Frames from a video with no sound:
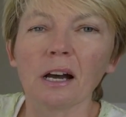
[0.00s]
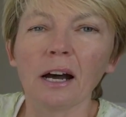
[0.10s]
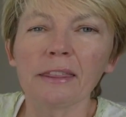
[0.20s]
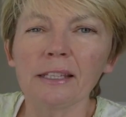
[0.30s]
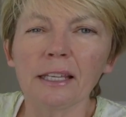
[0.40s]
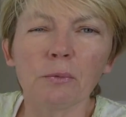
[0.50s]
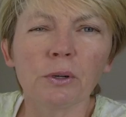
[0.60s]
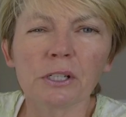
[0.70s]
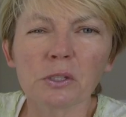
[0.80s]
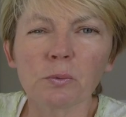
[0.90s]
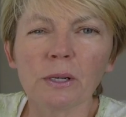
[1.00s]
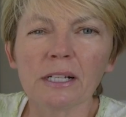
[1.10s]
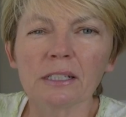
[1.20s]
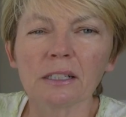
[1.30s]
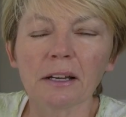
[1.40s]
I think that works
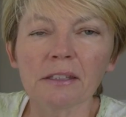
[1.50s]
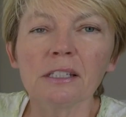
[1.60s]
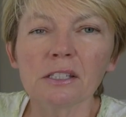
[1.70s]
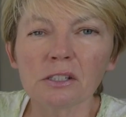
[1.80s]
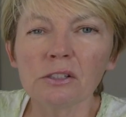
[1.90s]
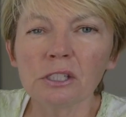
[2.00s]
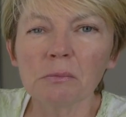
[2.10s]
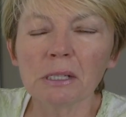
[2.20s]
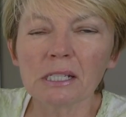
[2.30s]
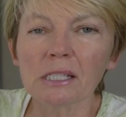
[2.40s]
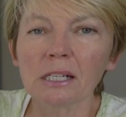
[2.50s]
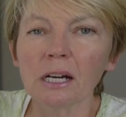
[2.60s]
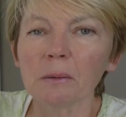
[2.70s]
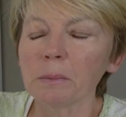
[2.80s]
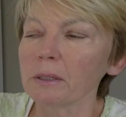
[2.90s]
well. I think it's good to mix it
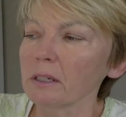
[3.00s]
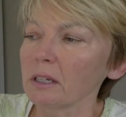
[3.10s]
up.